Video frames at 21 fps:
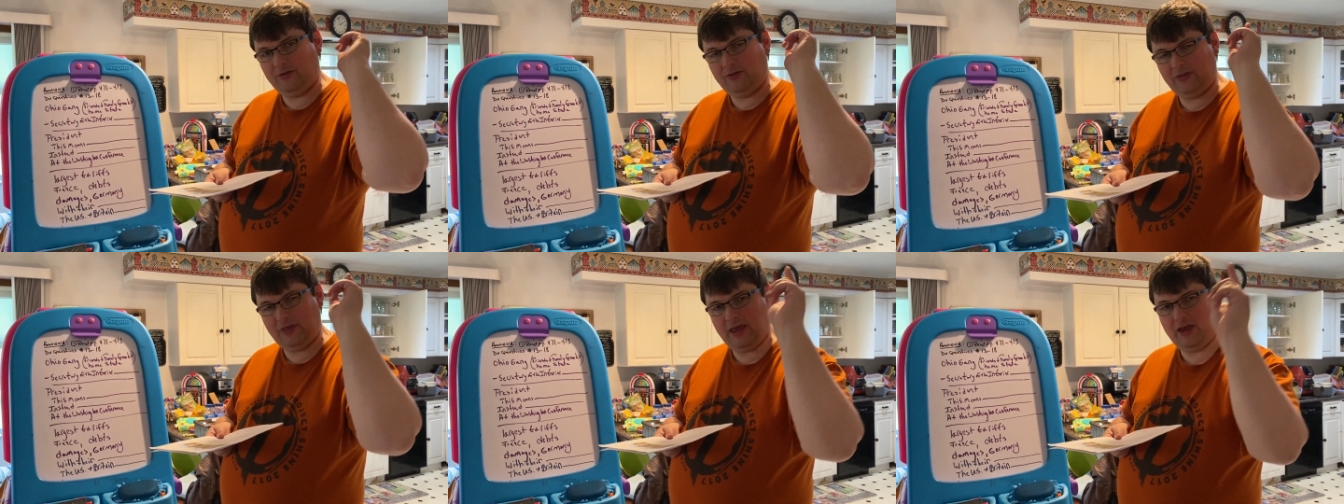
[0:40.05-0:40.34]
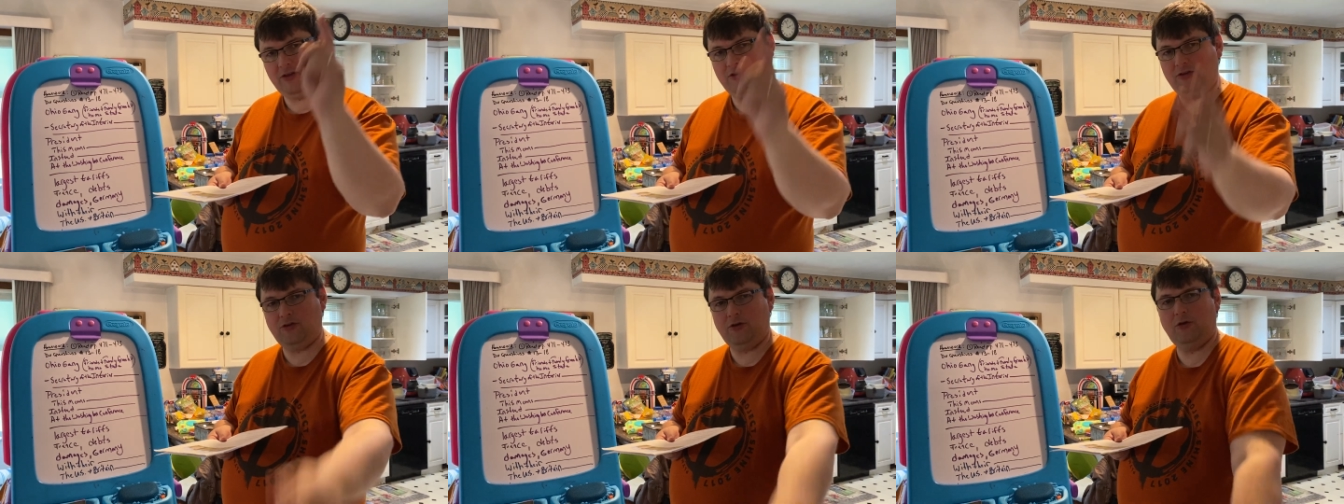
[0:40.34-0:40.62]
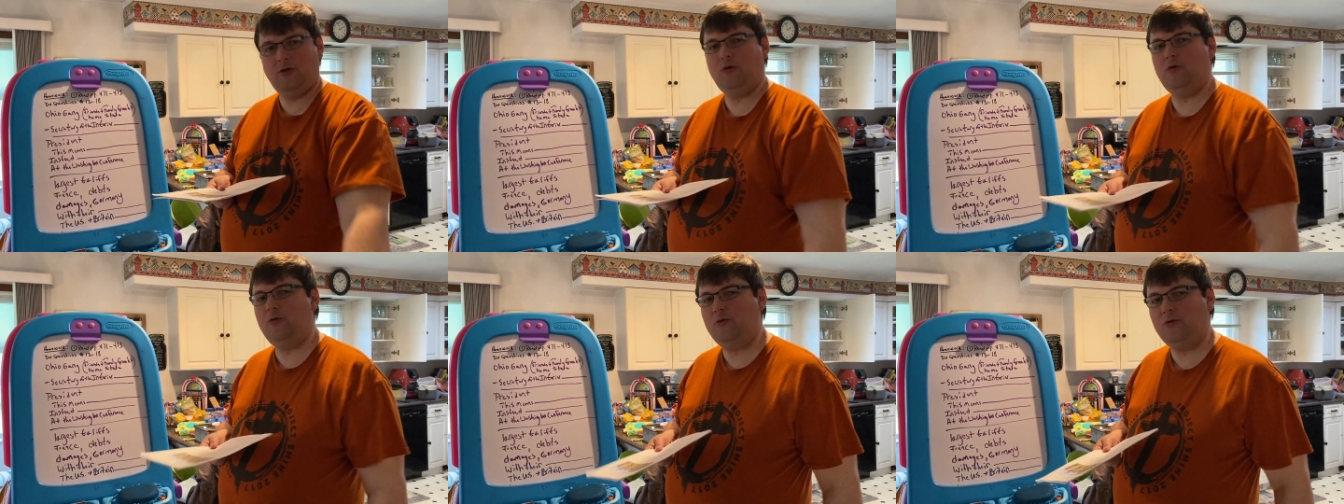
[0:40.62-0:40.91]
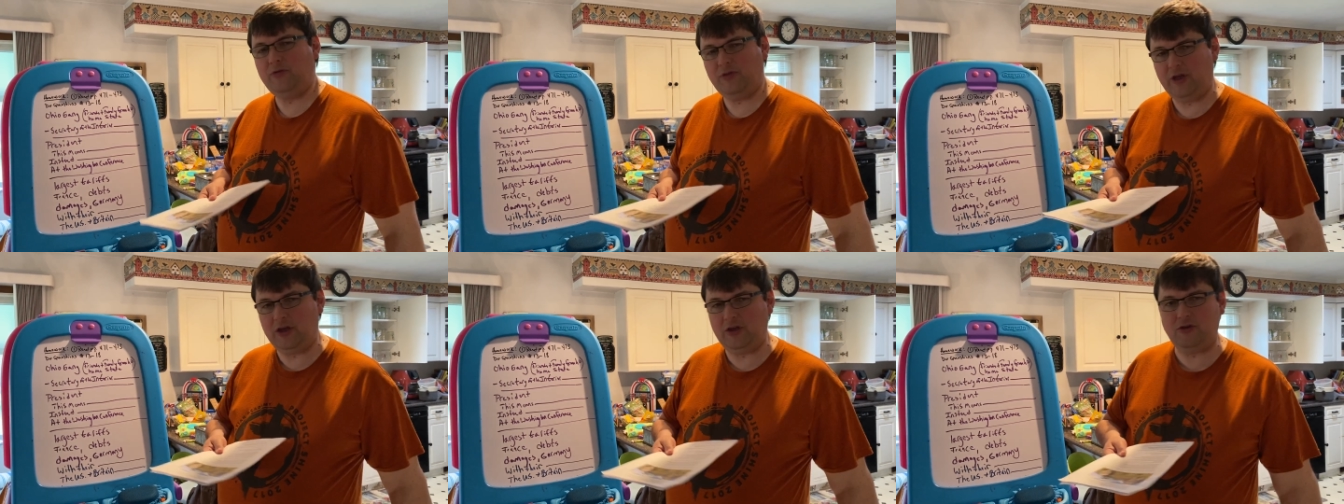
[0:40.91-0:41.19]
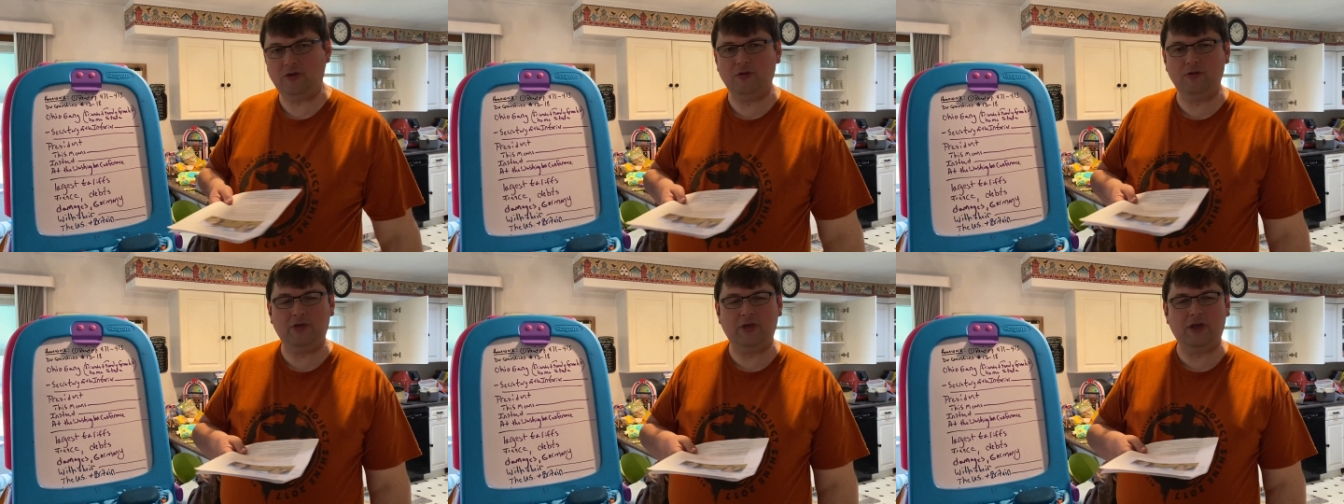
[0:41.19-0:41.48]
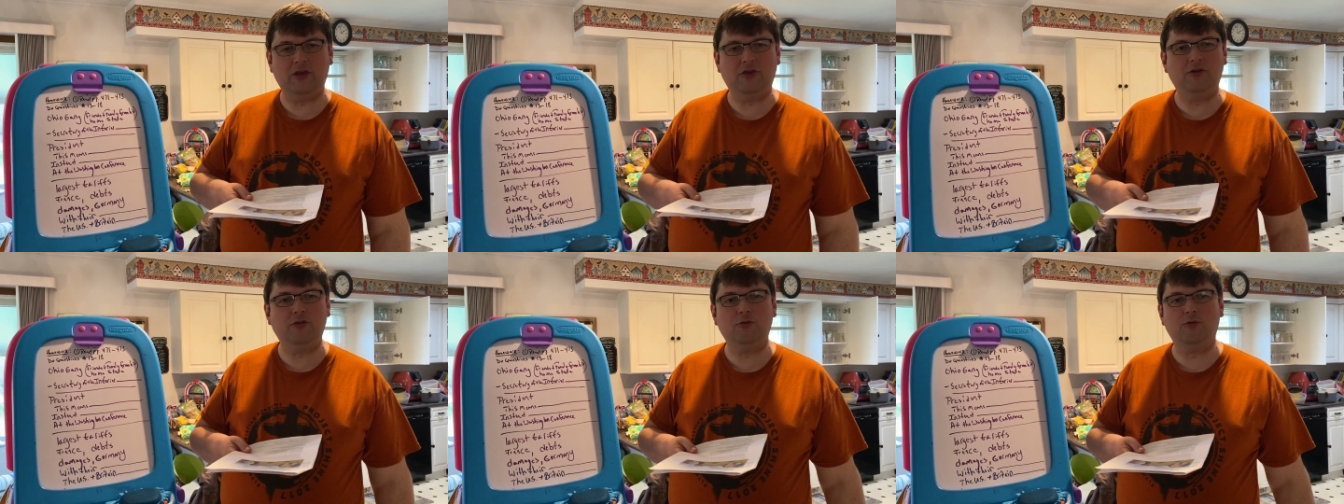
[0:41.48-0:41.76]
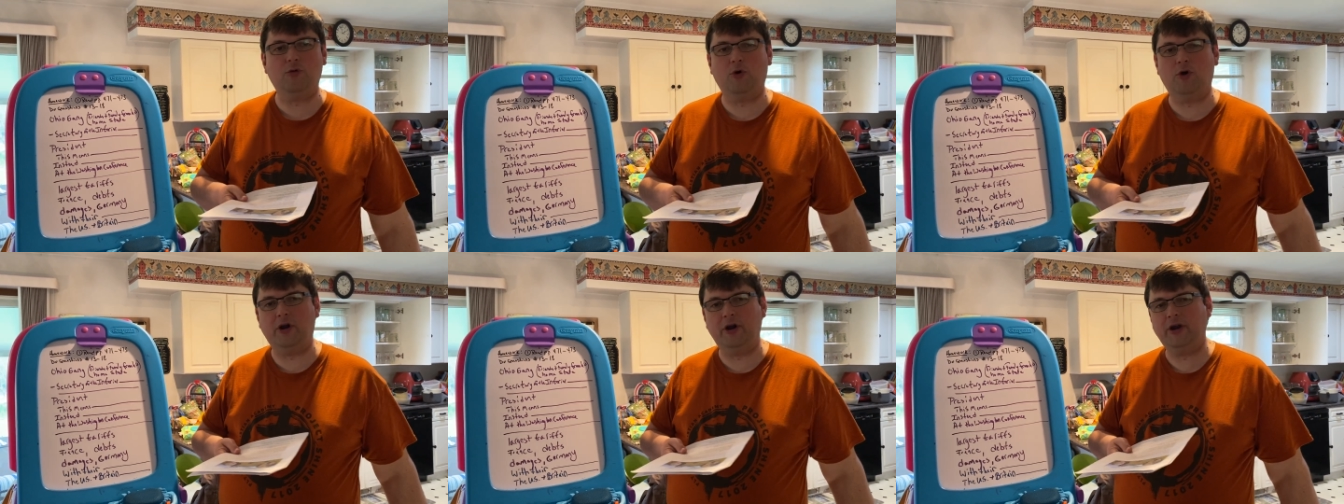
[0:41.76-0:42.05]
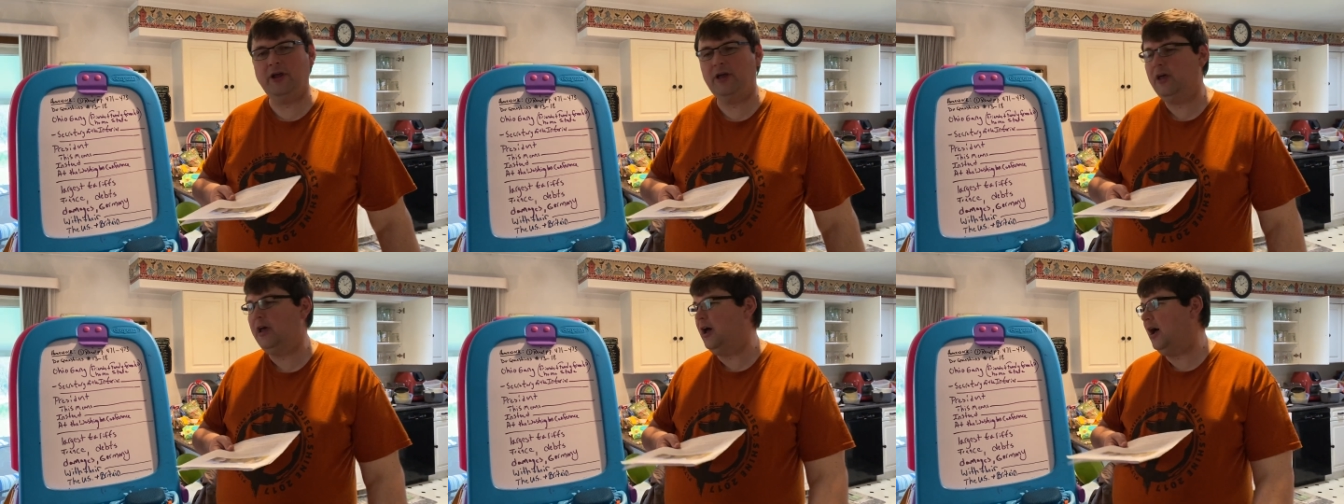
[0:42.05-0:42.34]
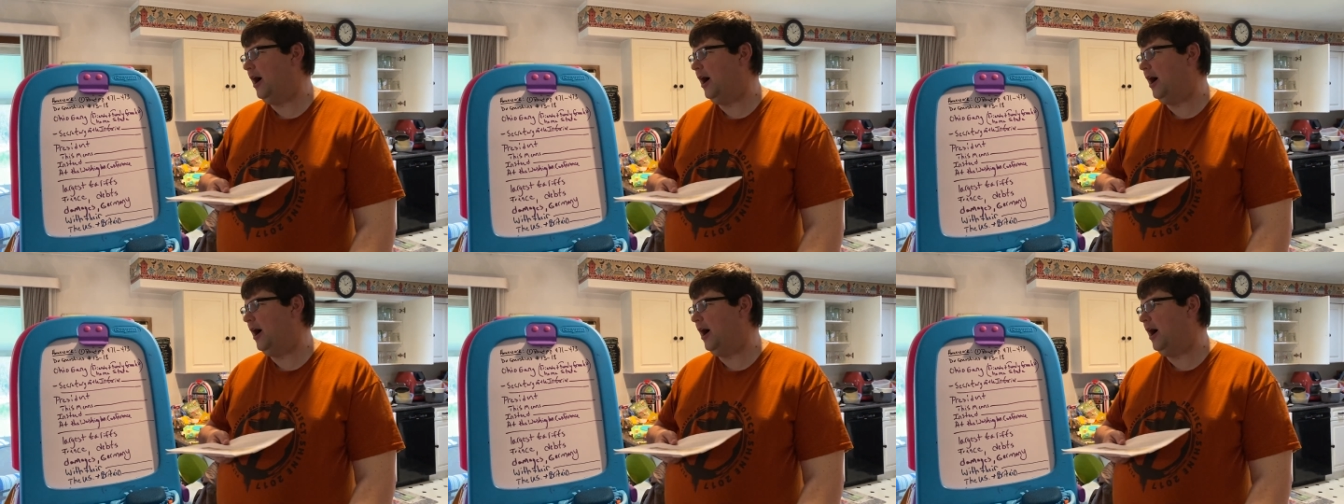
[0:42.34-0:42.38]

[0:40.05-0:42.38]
Thank you, Lord.